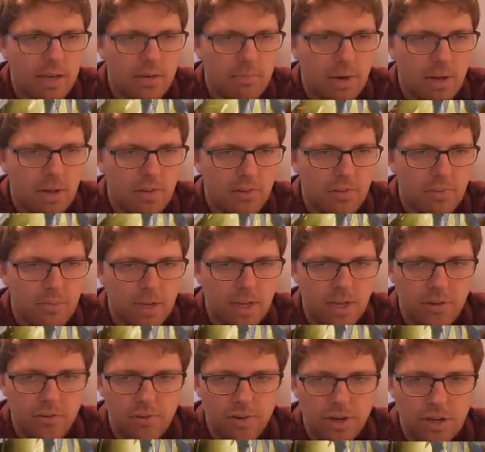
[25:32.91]
Mollusk
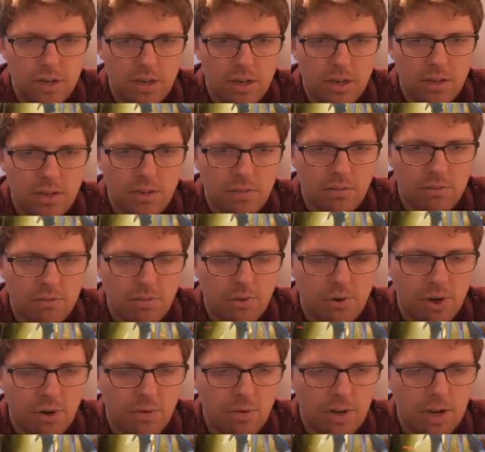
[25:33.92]
Mage on this floor
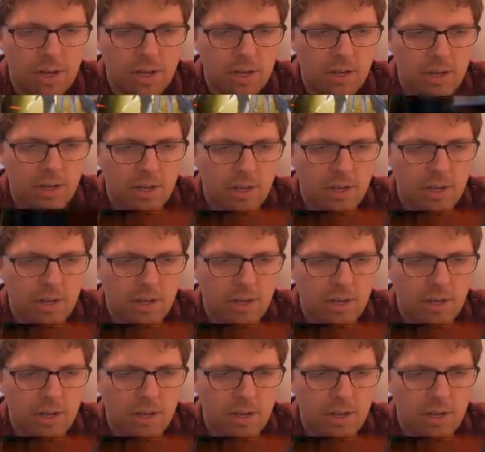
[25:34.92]
already.